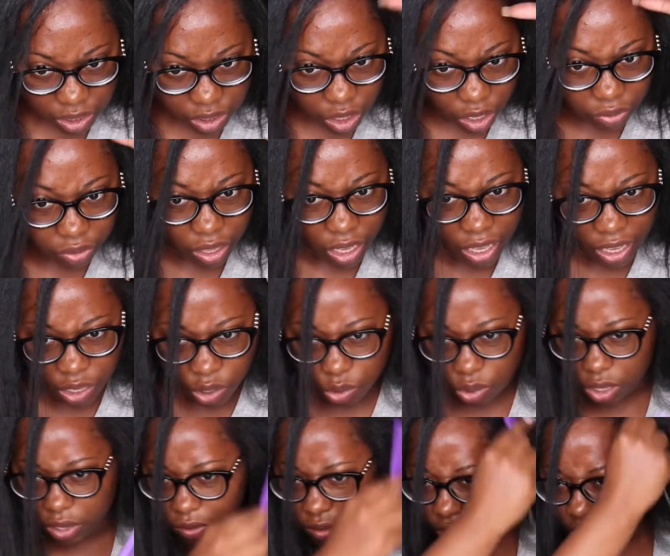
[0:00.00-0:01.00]
off the angle
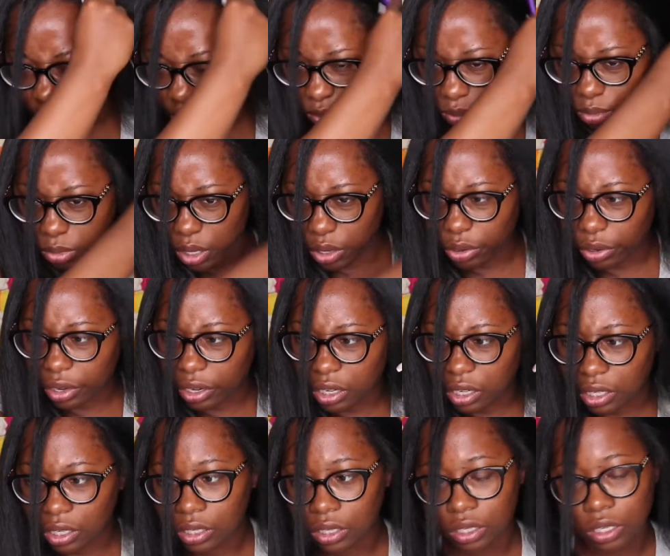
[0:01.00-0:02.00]
of this
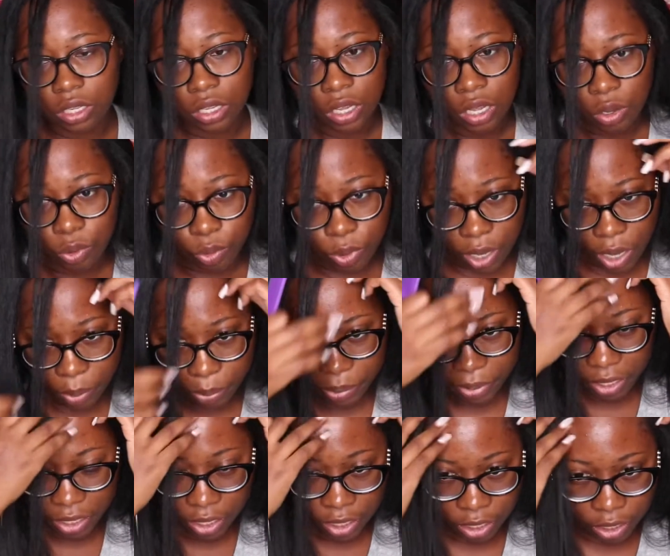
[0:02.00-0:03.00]
mirror without
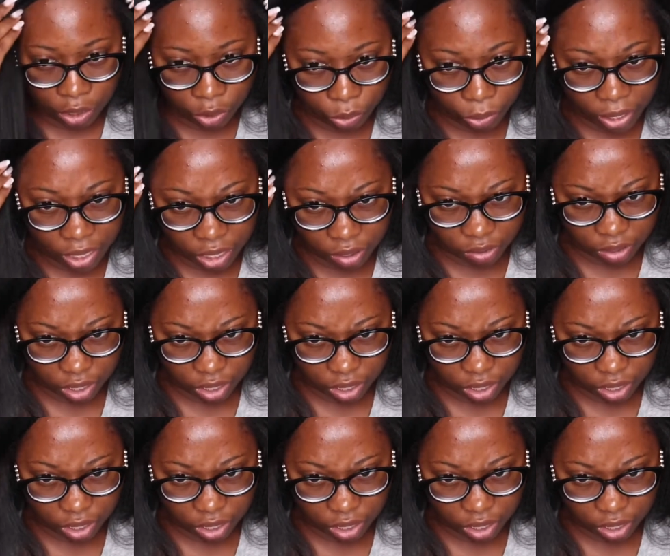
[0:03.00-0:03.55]
putting it in the way of the